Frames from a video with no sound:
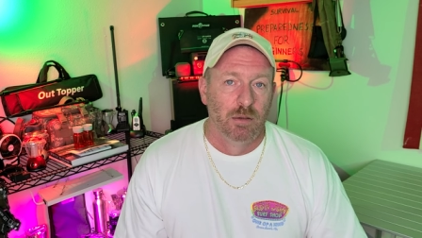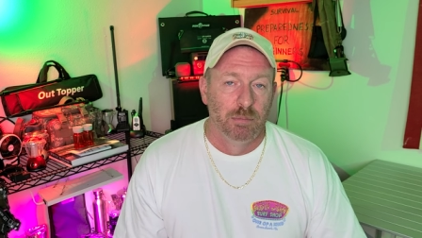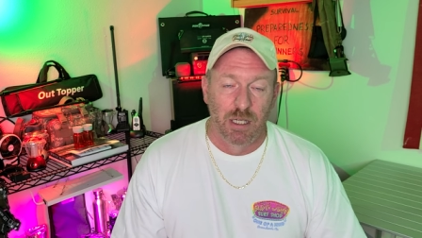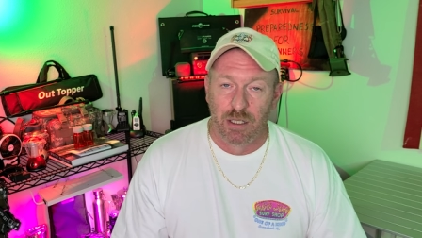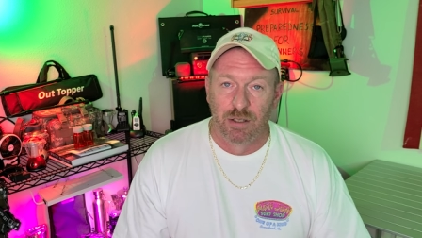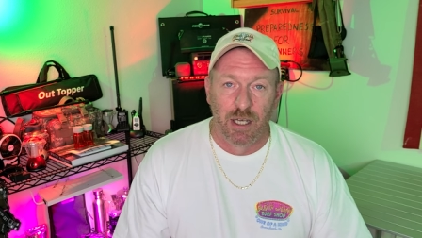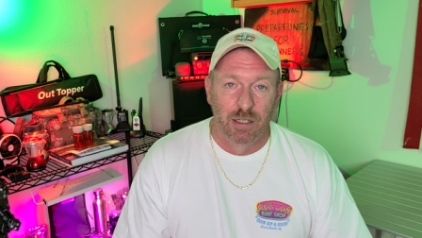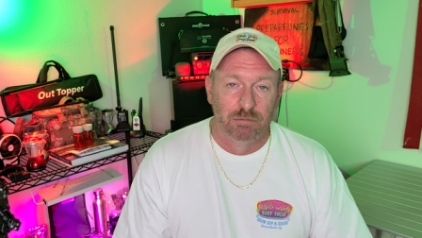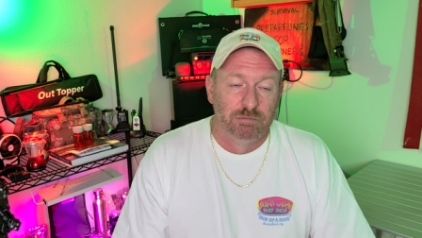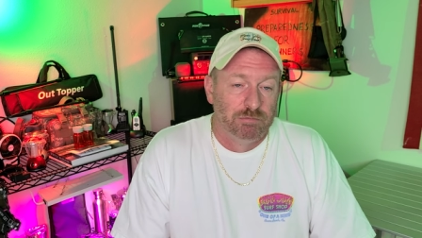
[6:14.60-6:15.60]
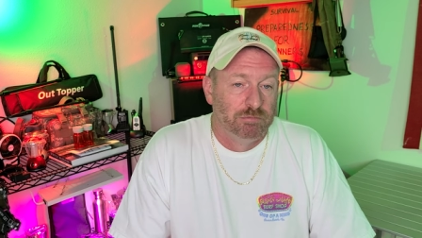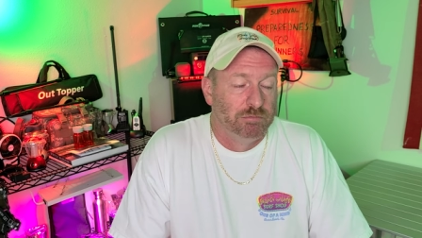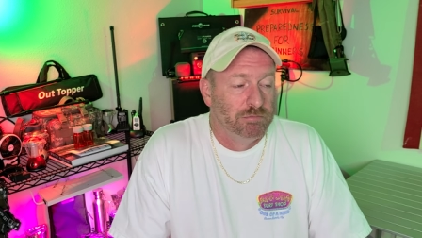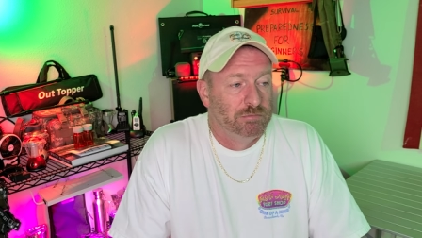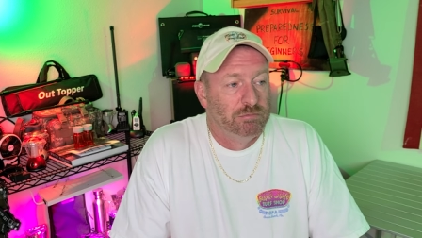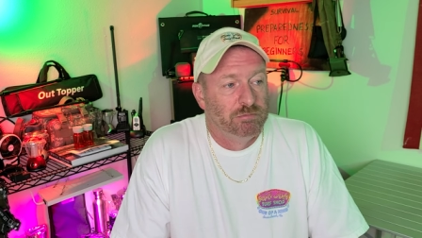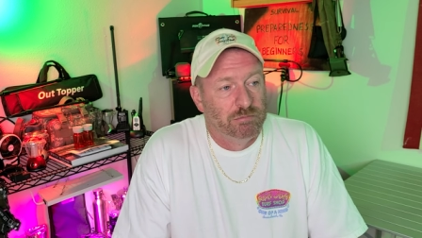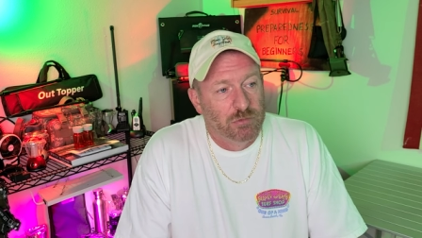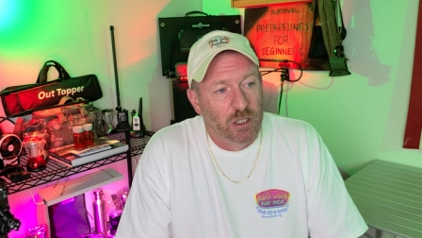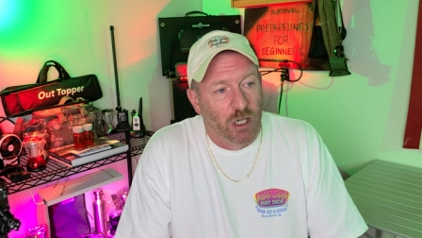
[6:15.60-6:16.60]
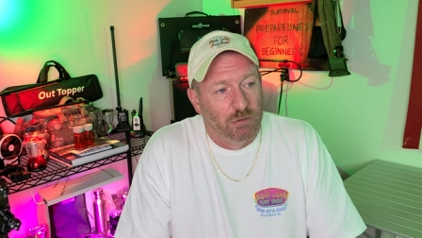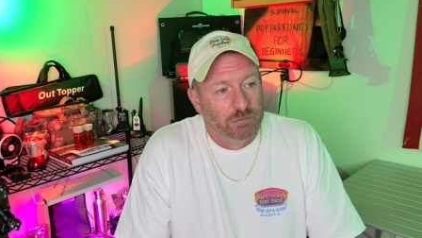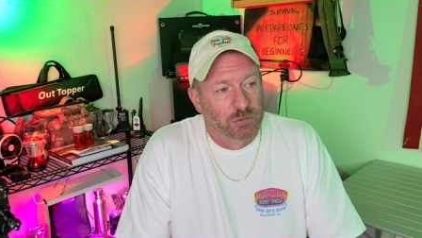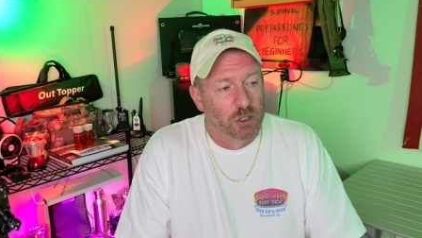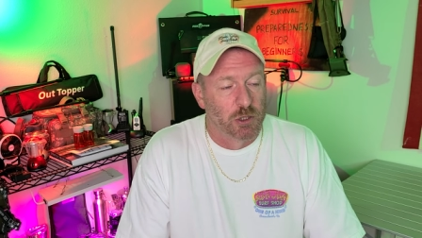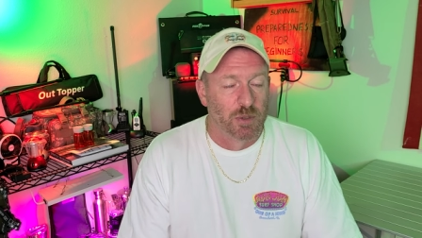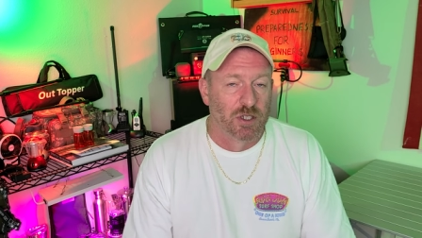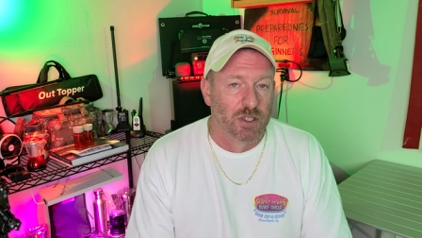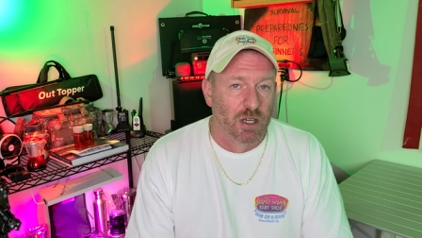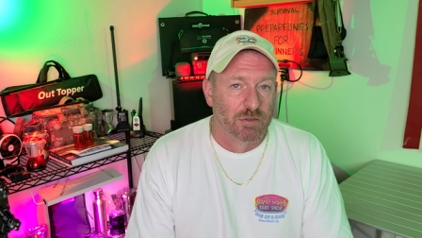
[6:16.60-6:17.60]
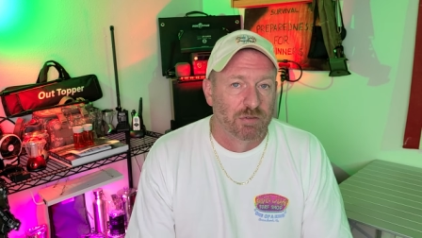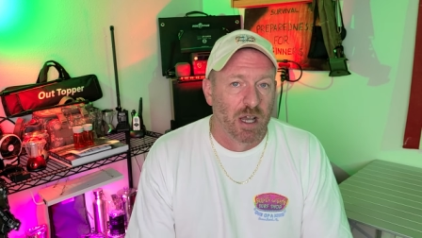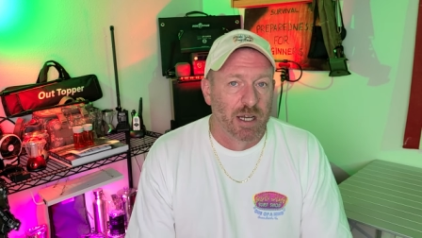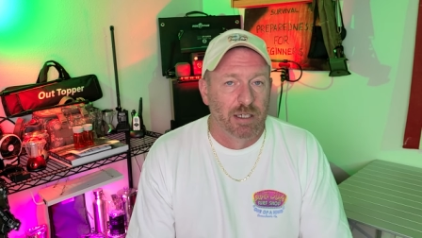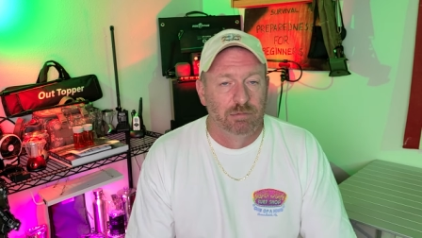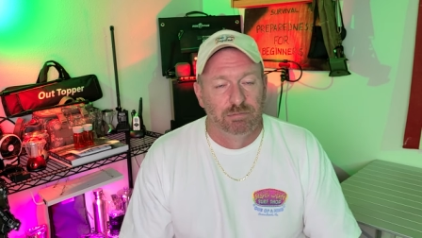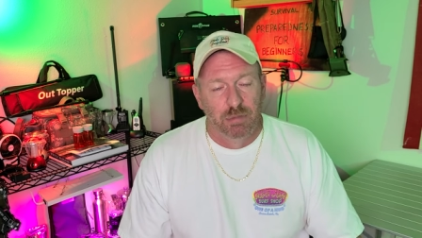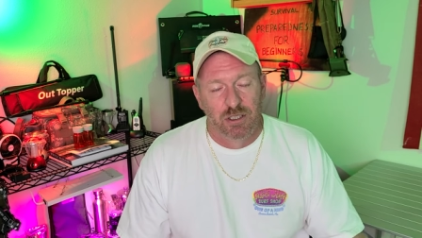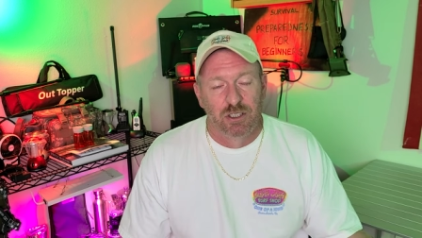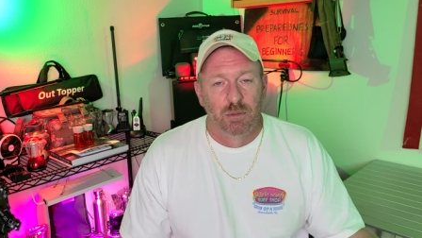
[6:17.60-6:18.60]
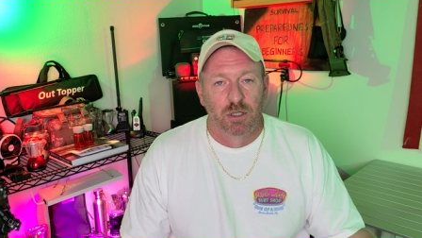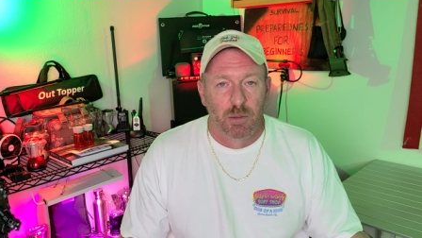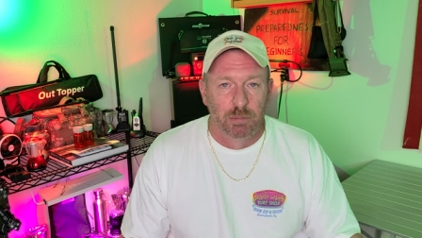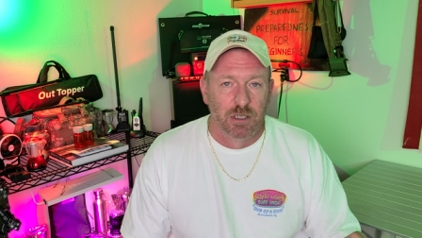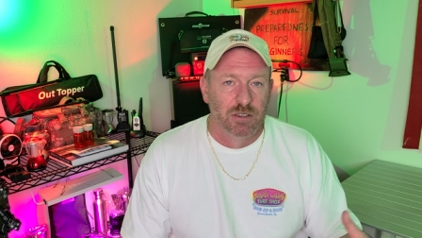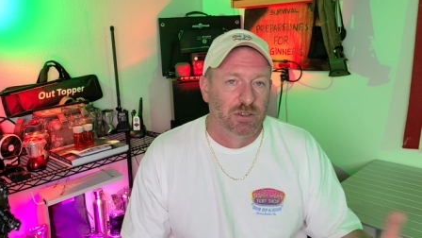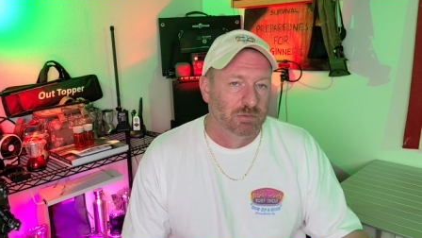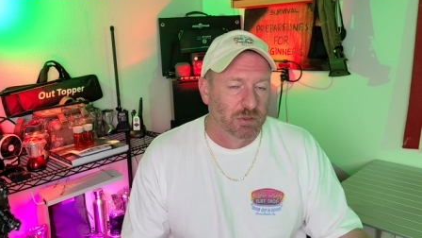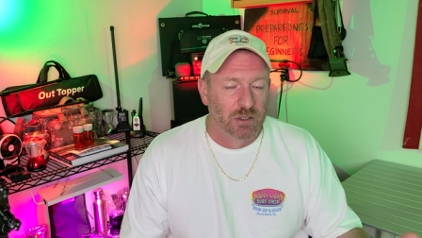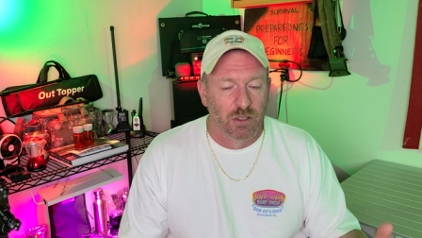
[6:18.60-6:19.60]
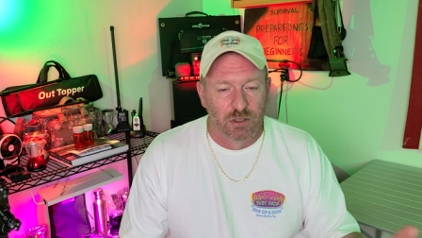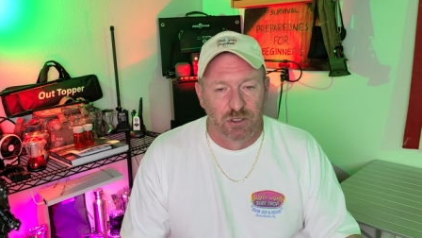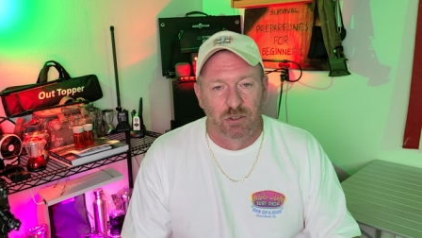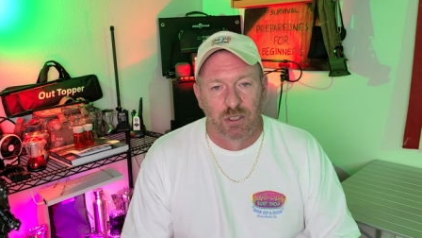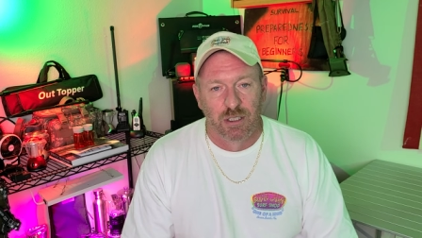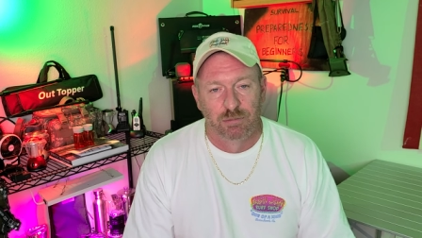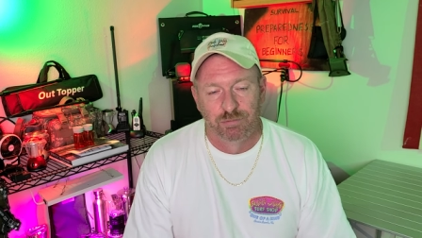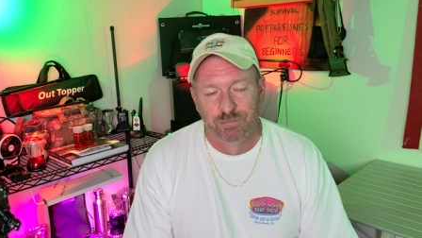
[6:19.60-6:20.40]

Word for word: Being that, you know, Christmas is on a Friday, but some companies, they'll still get,